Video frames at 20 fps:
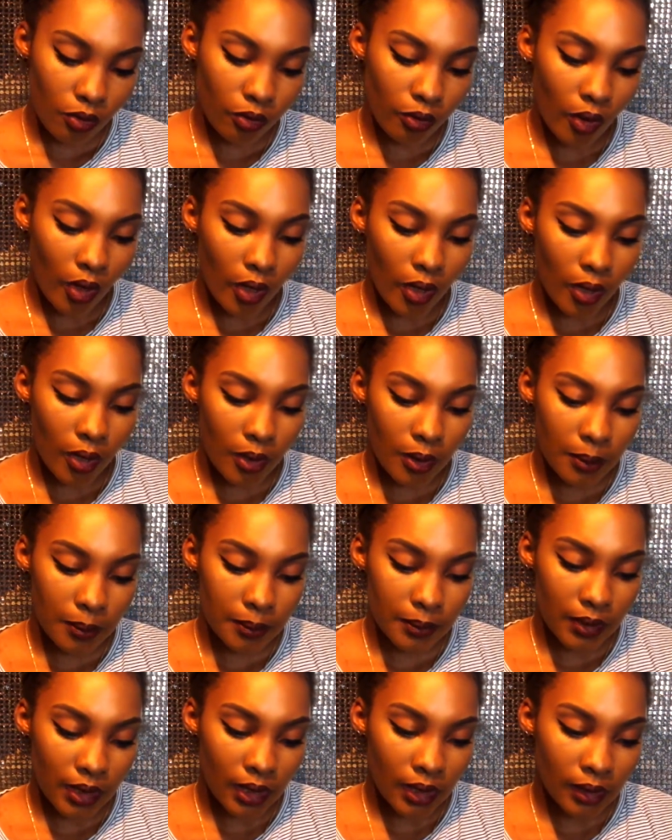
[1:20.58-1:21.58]

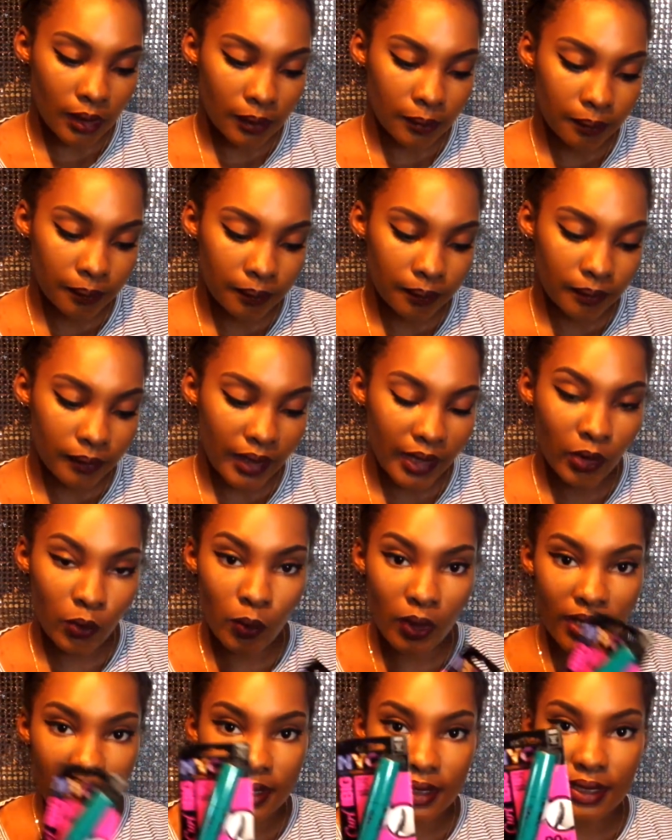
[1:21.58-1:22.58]
from
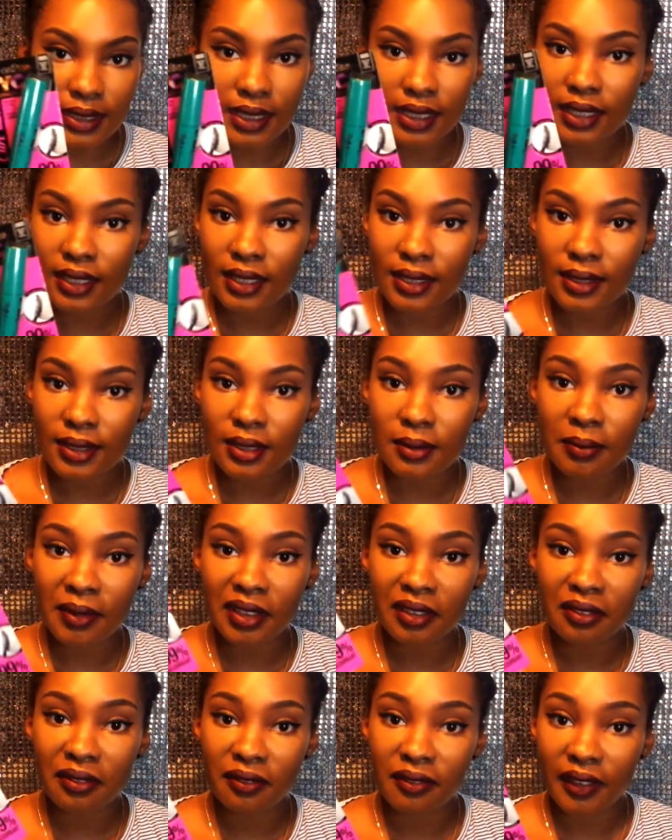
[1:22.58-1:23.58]
NYC. This is
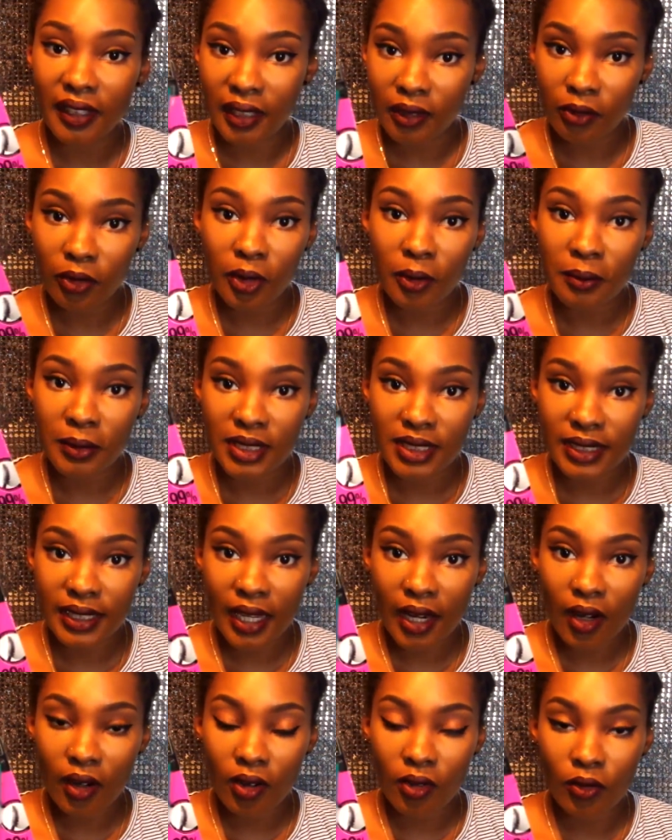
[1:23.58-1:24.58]
my favorite
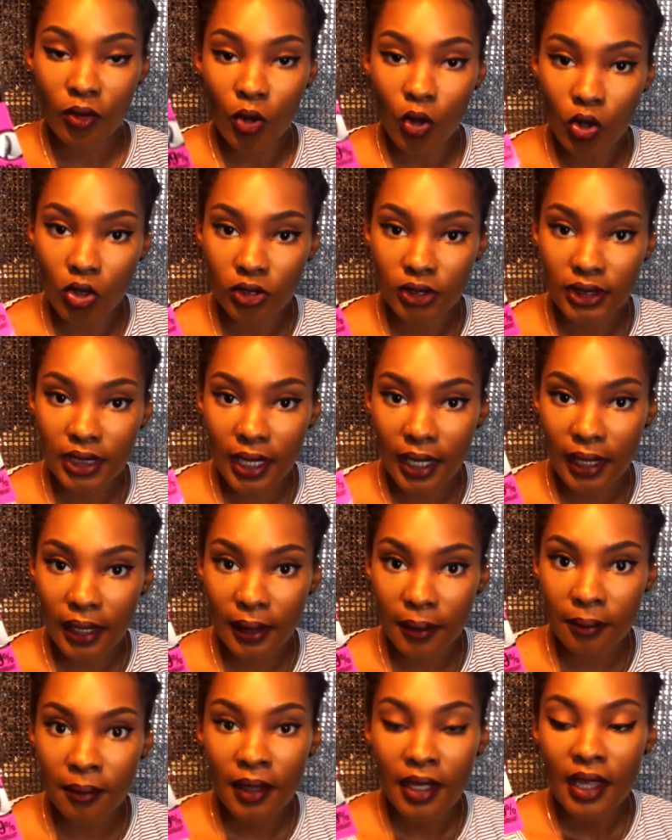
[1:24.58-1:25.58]
mascara of all
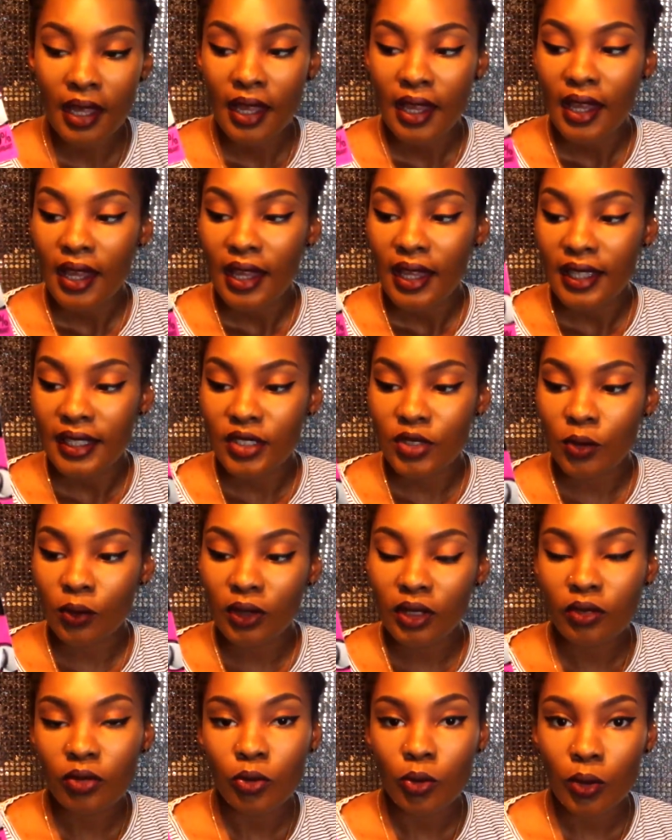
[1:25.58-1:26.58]
time. It's
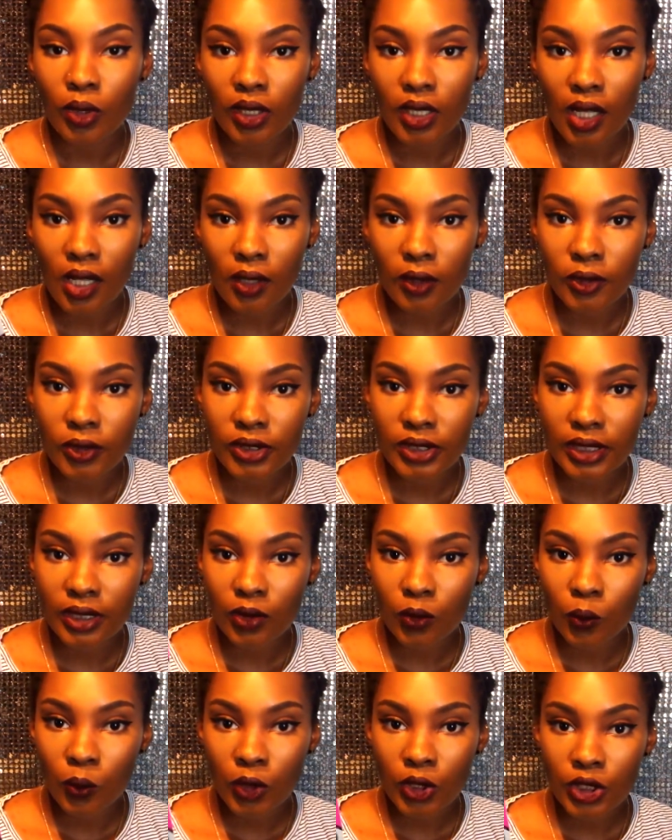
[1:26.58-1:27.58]
only $4 and
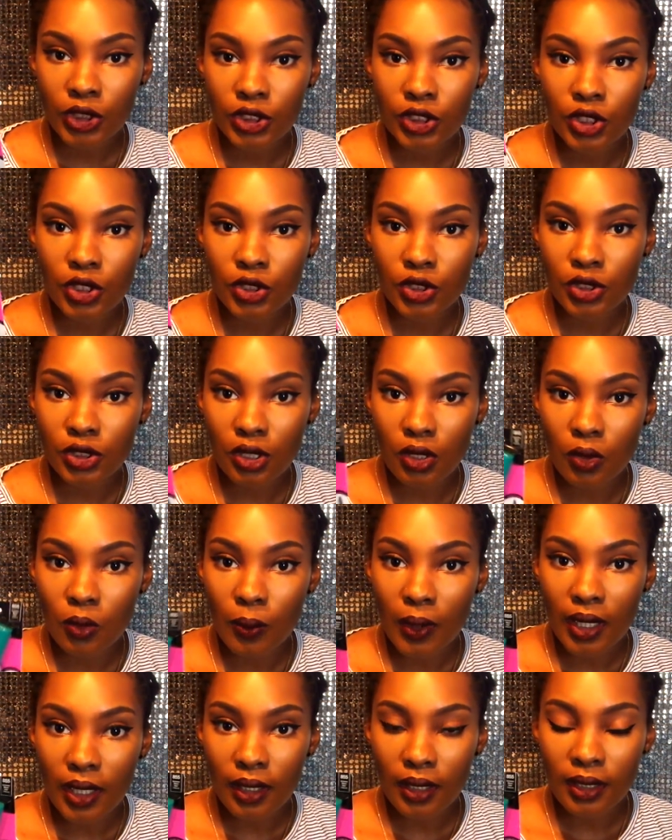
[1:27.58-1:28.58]
it works so
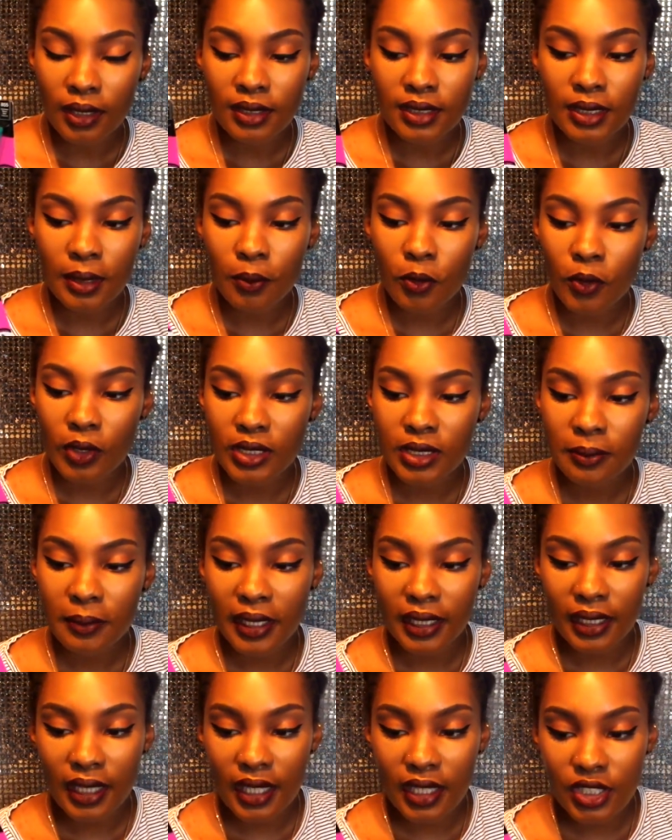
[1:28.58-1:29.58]
well. It separates
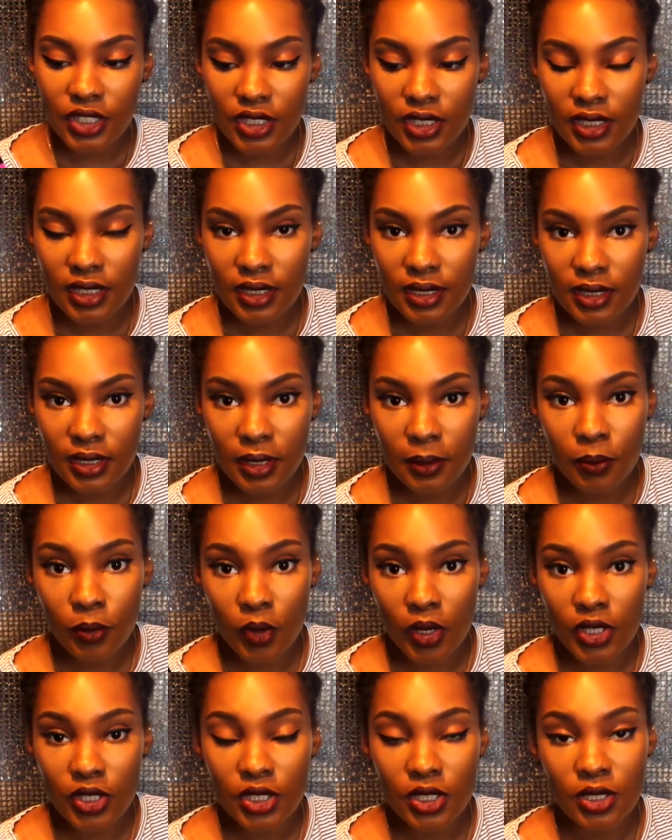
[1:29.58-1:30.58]
my lashes. The
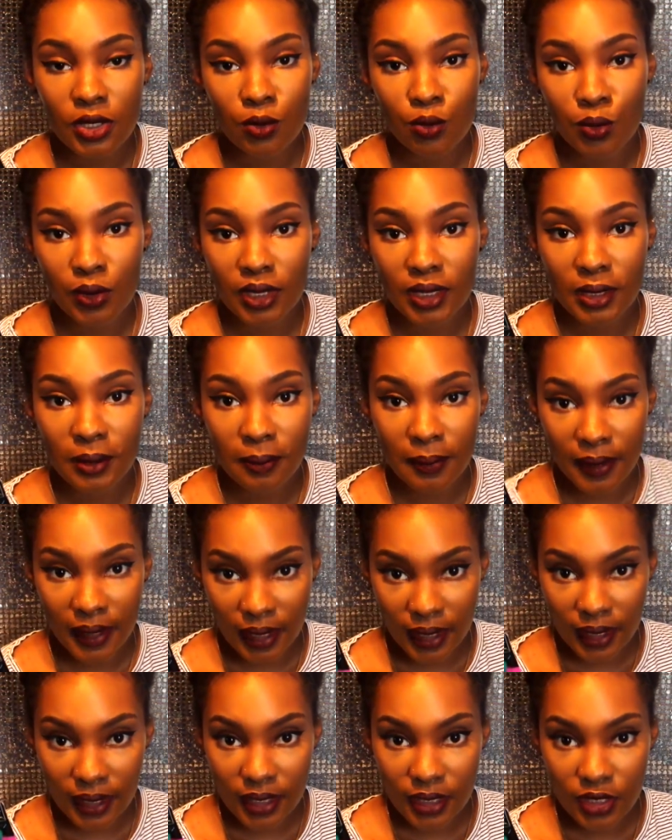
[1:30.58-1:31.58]
brush is really
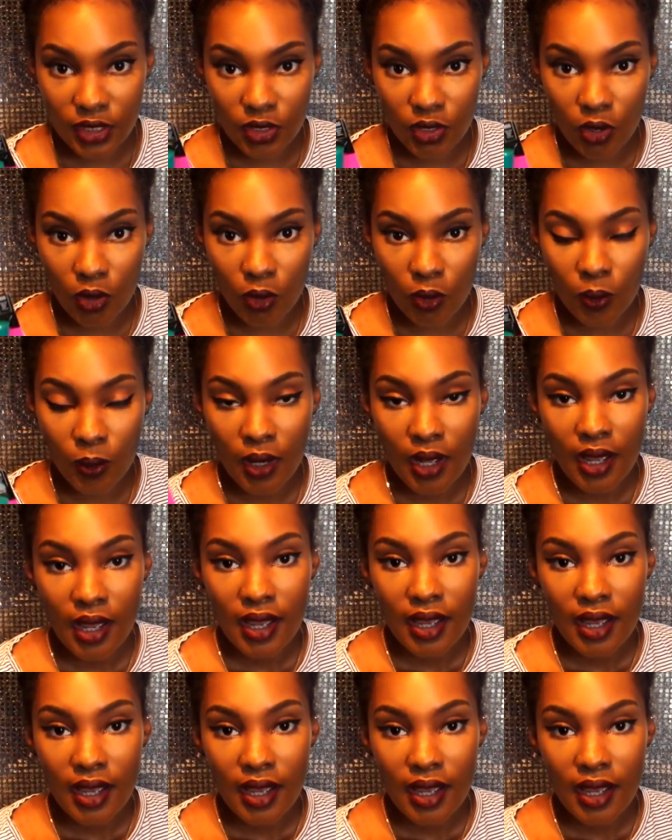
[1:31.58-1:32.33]
big, so